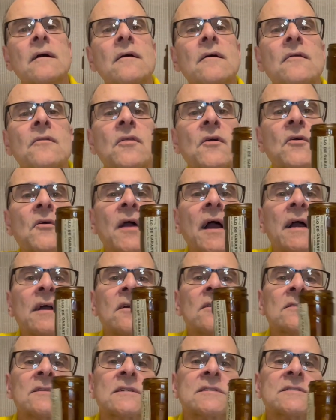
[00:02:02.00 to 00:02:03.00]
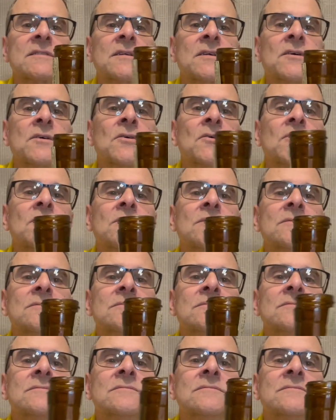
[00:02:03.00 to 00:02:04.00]
the crack on the seal,
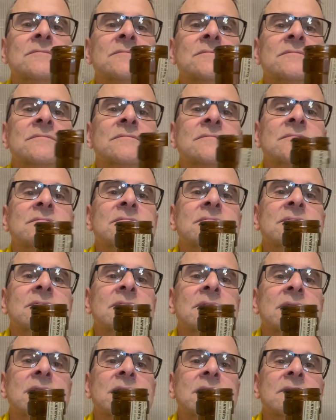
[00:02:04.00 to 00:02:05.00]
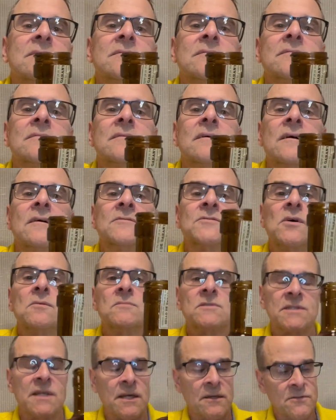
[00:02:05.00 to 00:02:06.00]
it was
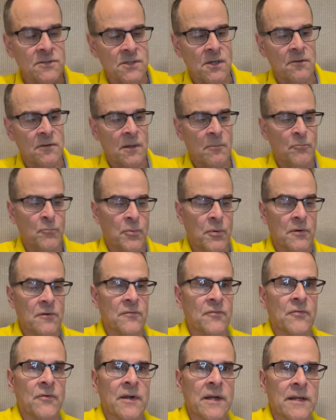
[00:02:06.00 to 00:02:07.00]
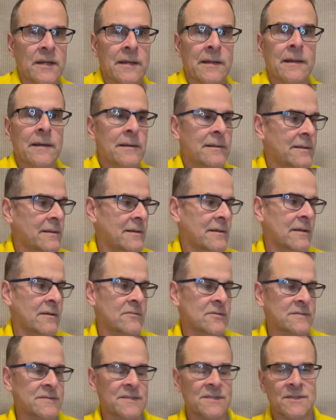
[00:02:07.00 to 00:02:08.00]
almost like it was already perforated. It
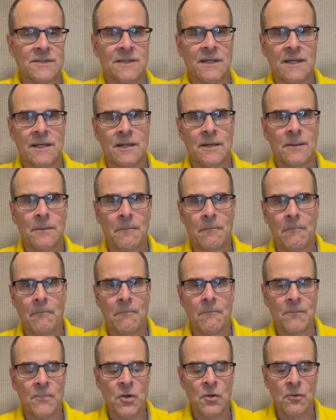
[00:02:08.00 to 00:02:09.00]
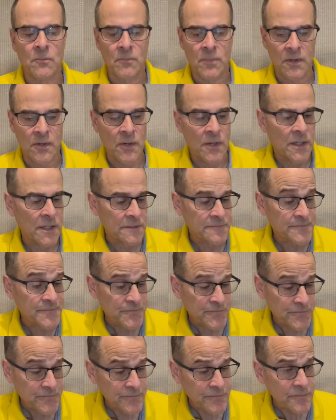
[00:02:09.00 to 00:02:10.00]
was just like, boom, gone.
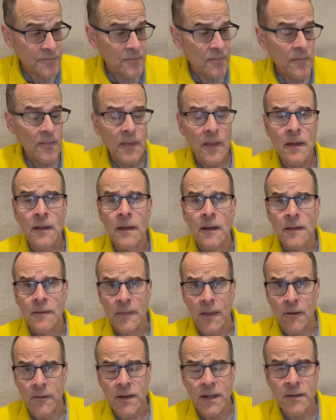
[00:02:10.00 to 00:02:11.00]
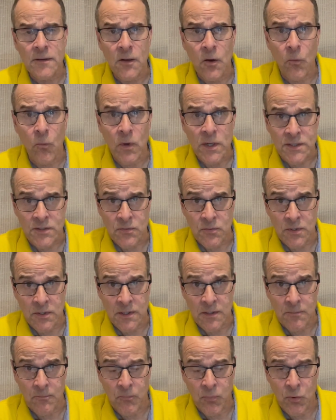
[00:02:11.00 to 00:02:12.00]
Now, I didn't know what to really
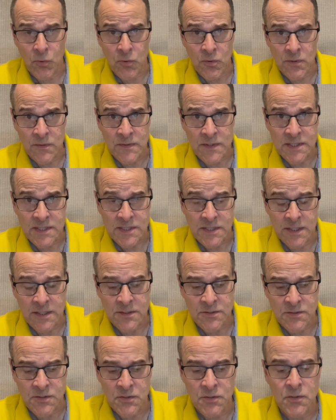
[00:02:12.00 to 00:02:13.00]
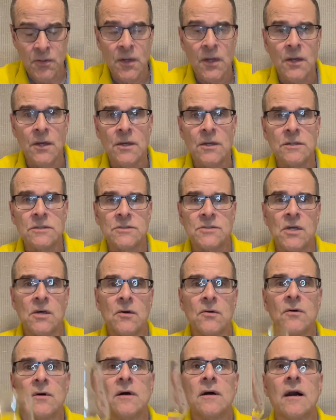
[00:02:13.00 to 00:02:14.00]
pour this into,
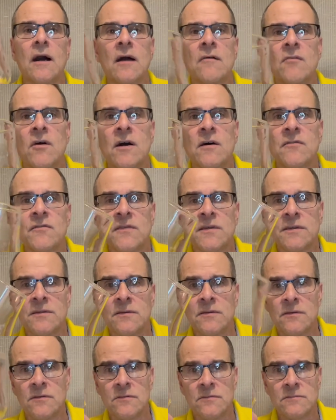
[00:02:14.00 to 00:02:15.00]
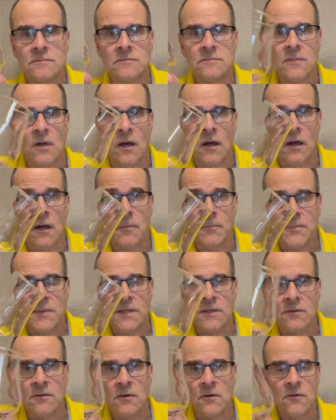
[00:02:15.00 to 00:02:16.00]
so I've opted
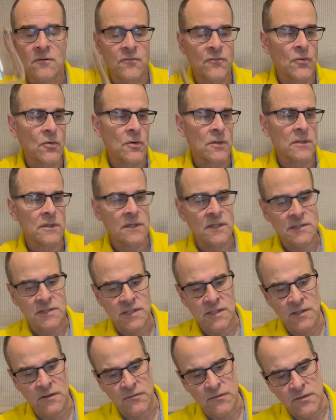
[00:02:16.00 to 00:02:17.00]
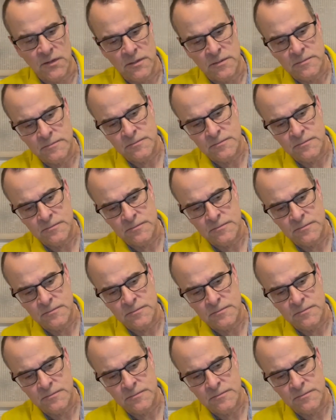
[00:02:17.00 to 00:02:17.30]
for a snifter.